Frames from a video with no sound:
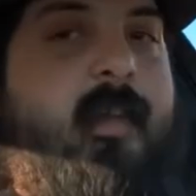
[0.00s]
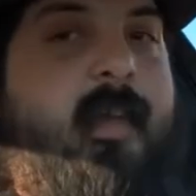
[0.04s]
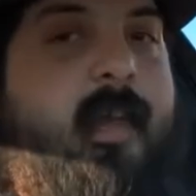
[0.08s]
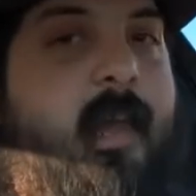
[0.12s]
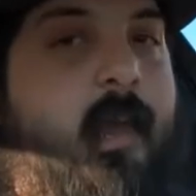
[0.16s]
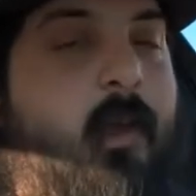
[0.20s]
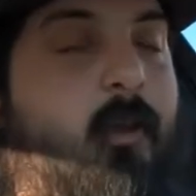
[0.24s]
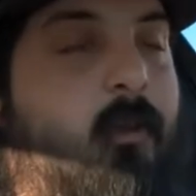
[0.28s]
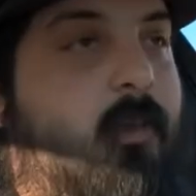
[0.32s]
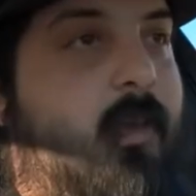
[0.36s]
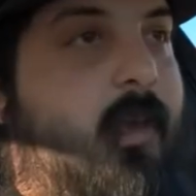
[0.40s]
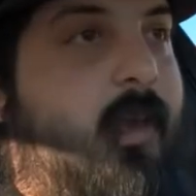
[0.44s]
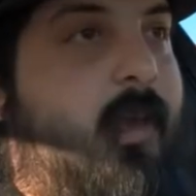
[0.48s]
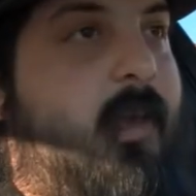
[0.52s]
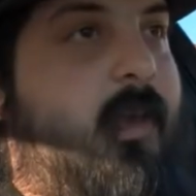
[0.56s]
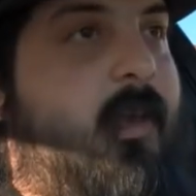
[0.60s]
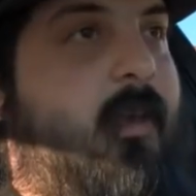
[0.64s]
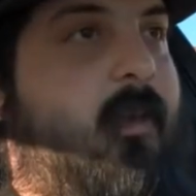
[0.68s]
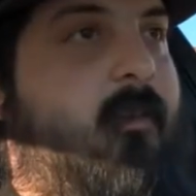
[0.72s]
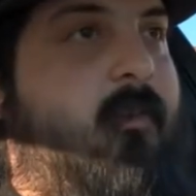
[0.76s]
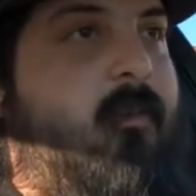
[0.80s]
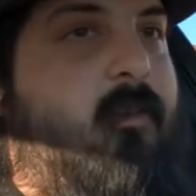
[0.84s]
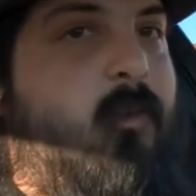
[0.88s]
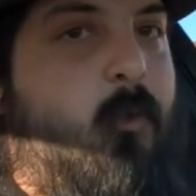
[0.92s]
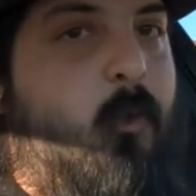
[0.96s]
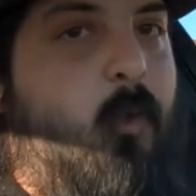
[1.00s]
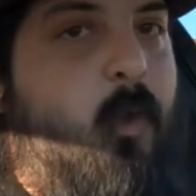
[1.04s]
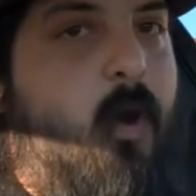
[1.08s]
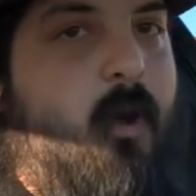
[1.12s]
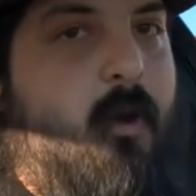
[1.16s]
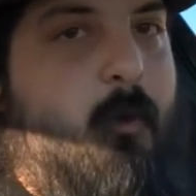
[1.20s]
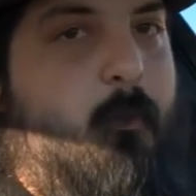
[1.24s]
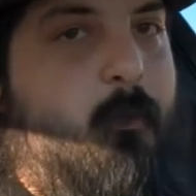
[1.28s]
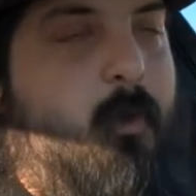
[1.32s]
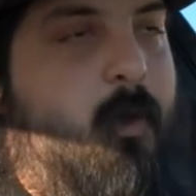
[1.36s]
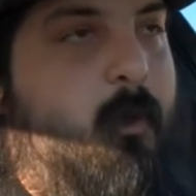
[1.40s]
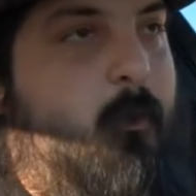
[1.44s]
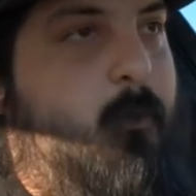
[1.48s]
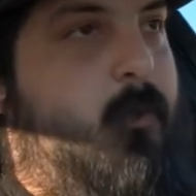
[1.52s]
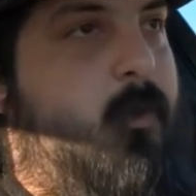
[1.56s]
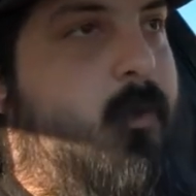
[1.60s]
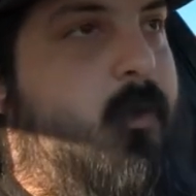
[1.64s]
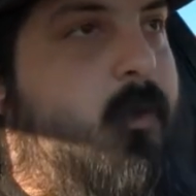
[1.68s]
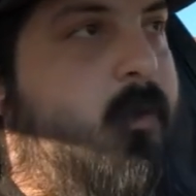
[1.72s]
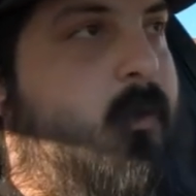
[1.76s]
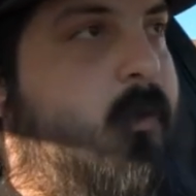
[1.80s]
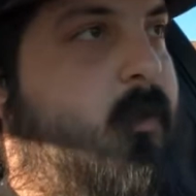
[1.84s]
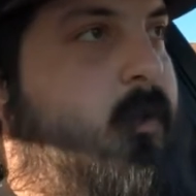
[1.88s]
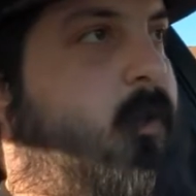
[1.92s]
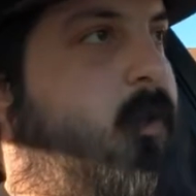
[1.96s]
yearly is the water pump.
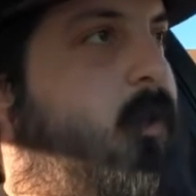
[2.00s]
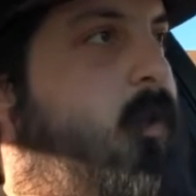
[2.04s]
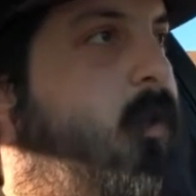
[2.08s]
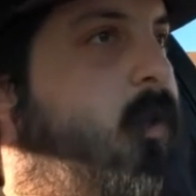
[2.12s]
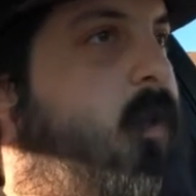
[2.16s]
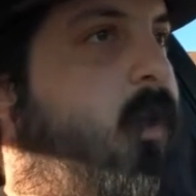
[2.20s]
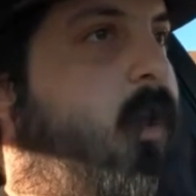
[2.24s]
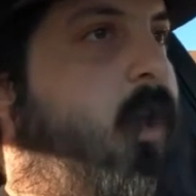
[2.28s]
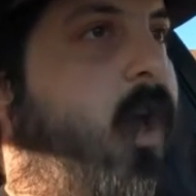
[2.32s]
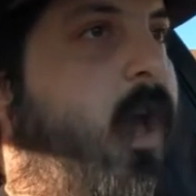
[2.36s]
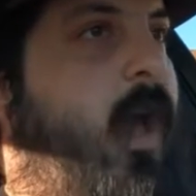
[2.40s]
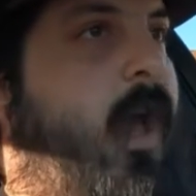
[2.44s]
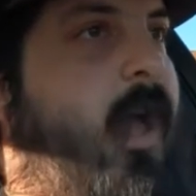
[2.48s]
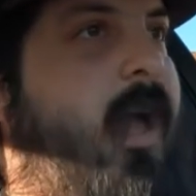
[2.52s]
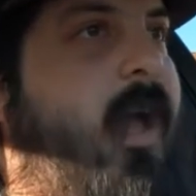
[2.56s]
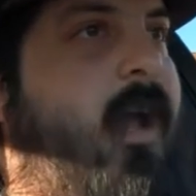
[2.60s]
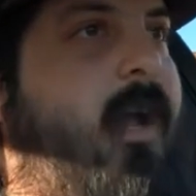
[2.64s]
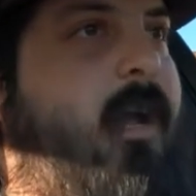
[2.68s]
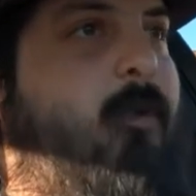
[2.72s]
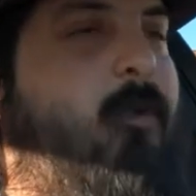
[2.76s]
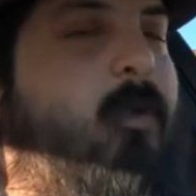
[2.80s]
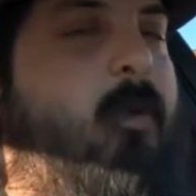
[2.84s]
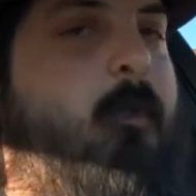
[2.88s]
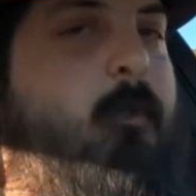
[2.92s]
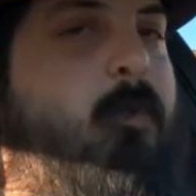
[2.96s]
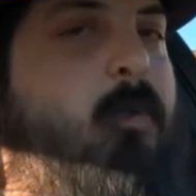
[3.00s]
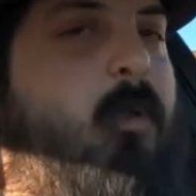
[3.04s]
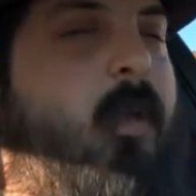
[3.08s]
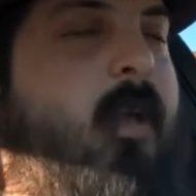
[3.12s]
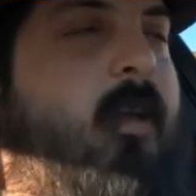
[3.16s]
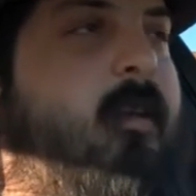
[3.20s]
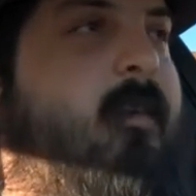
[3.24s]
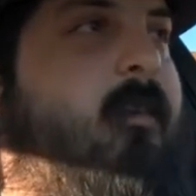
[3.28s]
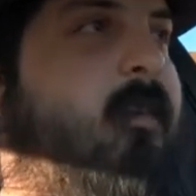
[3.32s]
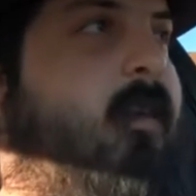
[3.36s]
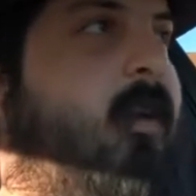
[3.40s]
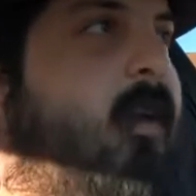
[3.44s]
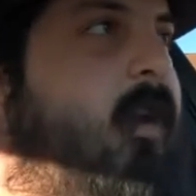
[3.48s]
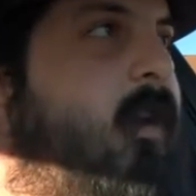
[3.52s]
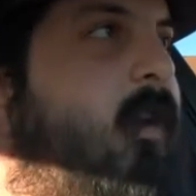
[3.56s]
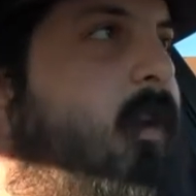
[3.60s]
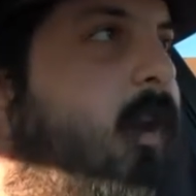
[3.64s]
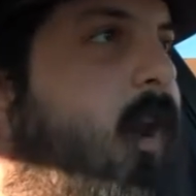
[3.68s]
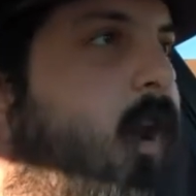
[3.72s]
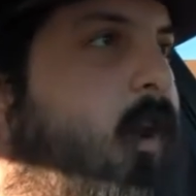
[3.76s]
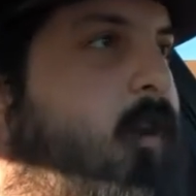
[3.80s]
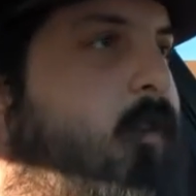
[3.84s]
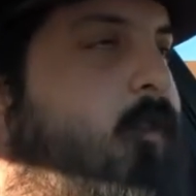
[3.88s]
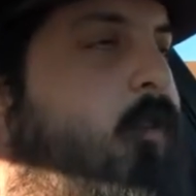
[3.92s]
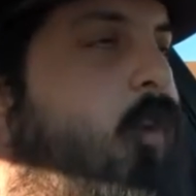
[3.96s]
I had it replaced in
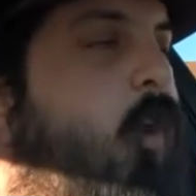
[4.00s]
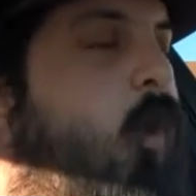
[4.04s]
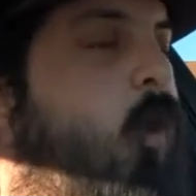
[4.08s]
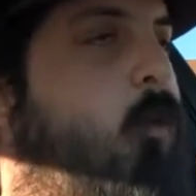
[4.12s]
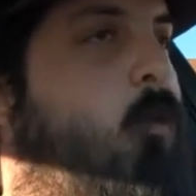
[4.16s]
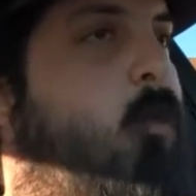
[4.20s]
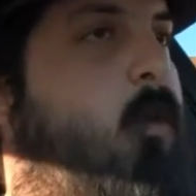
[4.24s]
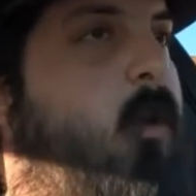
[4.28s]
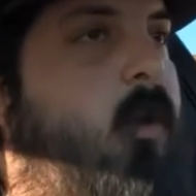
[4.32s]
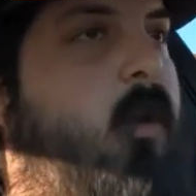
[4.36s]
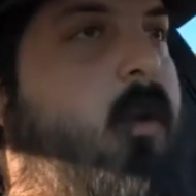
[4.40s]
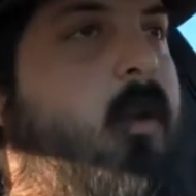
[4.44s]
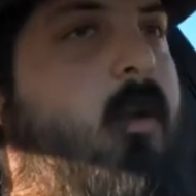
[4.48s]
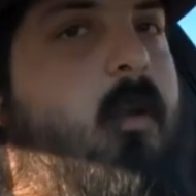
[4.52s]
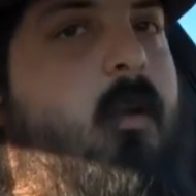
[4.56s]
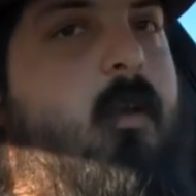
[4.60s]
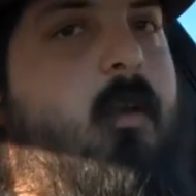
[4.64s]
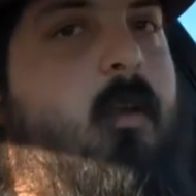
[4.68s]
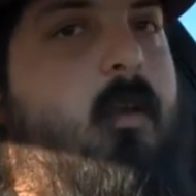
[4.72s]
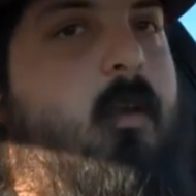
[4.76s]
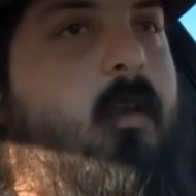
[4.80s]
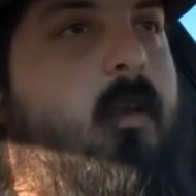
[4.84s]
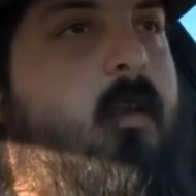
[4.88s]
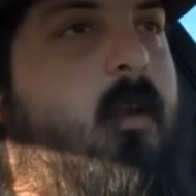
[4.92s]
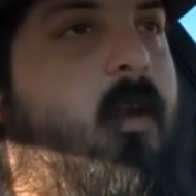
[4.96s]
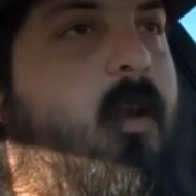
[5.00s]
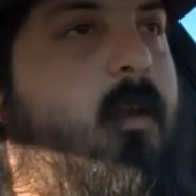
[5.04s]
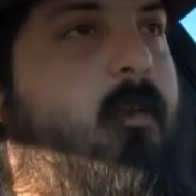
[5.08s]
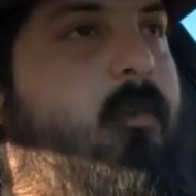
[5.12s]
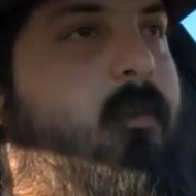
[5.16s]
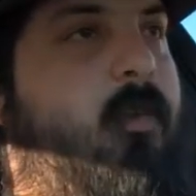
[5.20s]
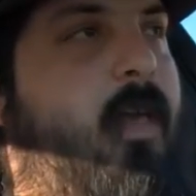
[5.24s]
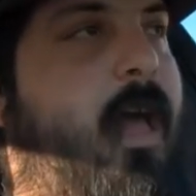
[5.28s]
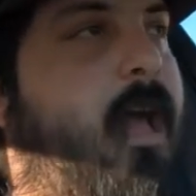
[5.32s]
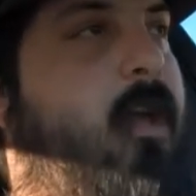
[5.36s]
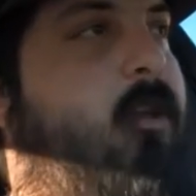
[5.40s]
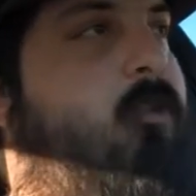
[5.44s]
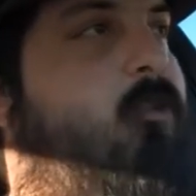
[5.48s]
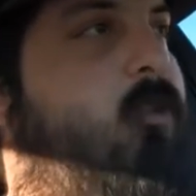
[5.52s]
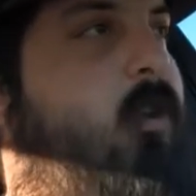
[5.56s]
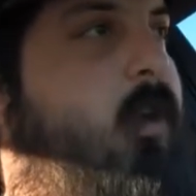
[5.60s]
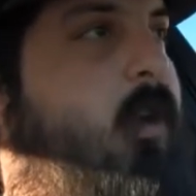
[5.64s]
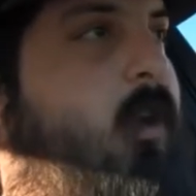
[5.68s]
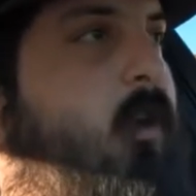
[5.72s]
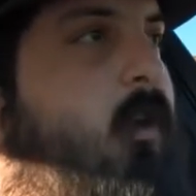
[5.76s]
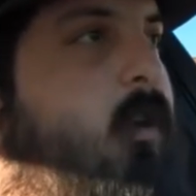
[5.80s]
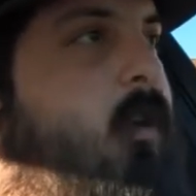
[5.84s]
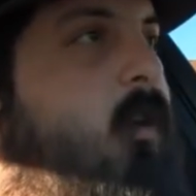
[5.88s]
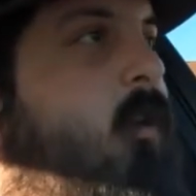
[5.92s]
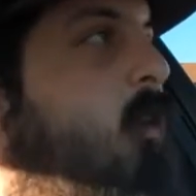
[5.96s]
October of last
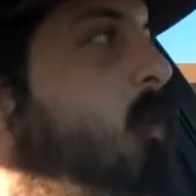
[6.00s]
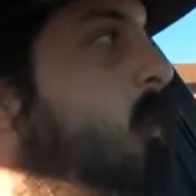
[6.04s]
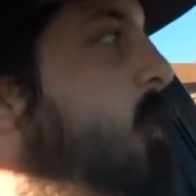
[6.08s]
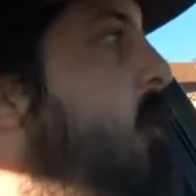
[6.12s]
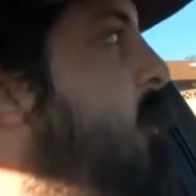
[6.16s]
year,